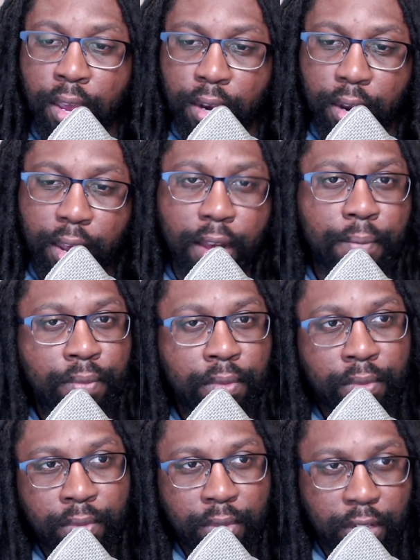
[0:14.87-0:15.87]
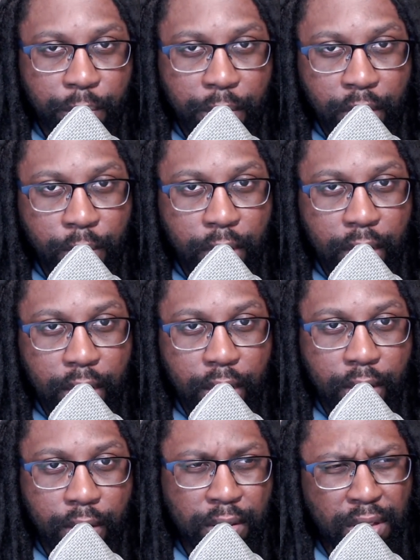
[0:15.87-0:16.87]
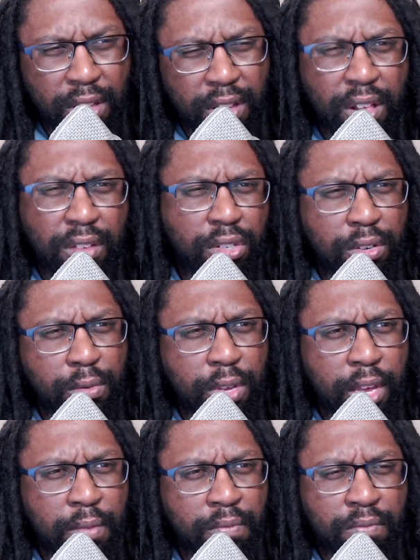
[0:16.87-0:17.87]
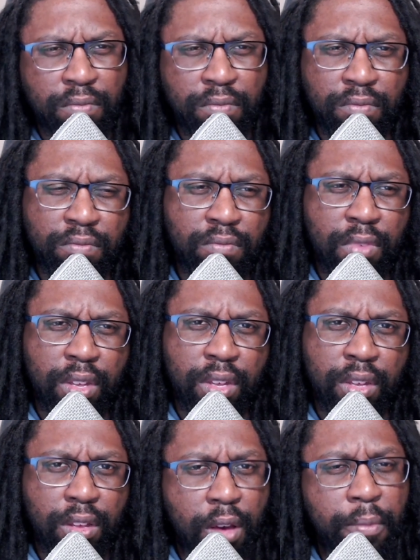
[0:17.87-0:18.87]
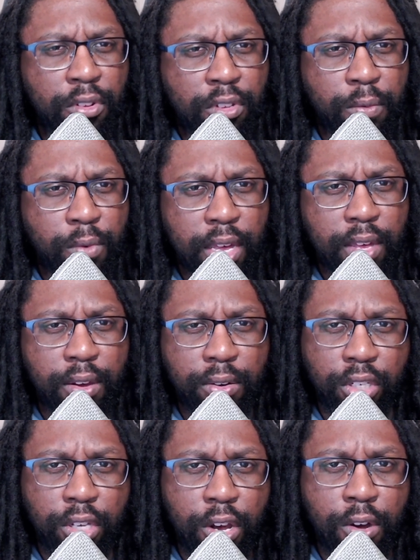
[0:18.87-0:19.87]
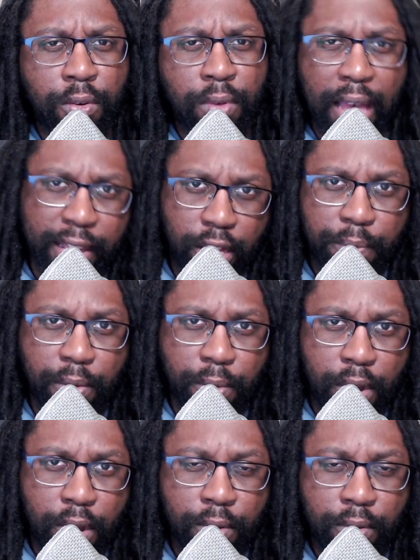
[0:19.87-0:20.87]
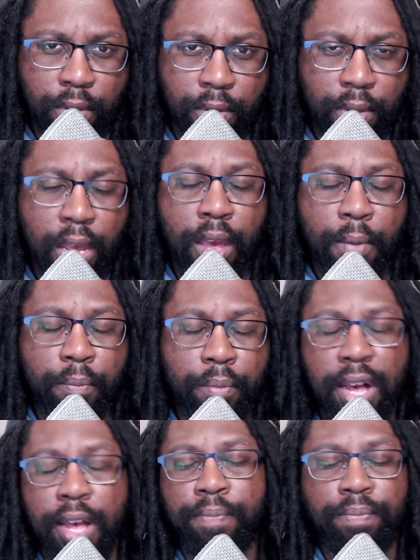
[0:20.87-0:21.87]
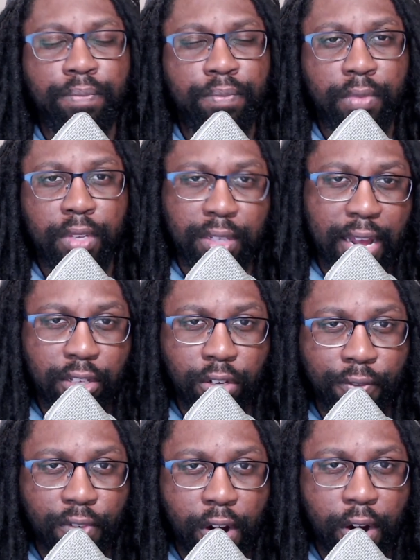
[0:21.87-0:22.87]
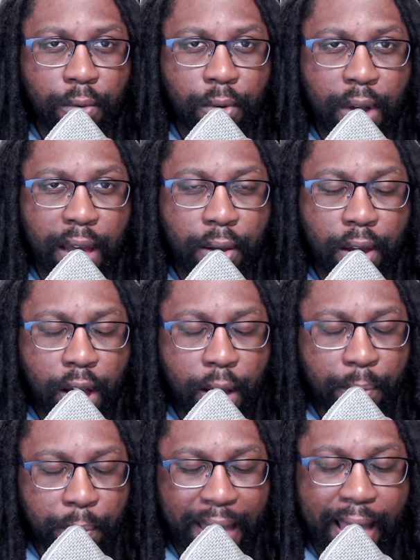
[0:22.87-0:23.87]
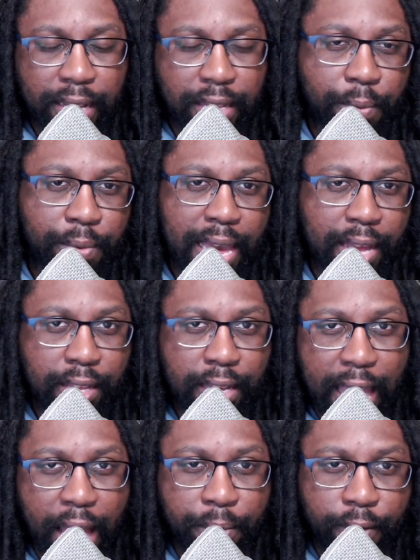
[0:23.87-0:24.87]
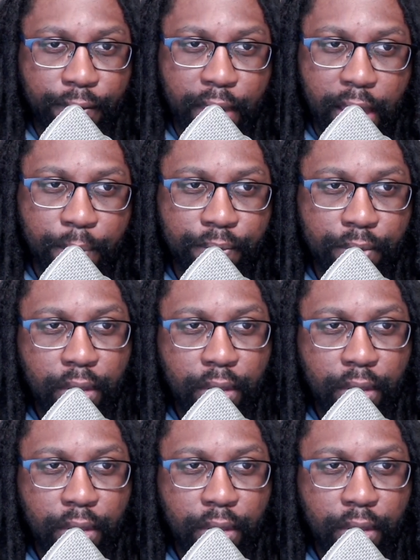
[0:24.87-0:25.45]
Now, it's been a week, close to a week, almost a week or so. I could be wrong, but it's not too far back that we had the Apple event.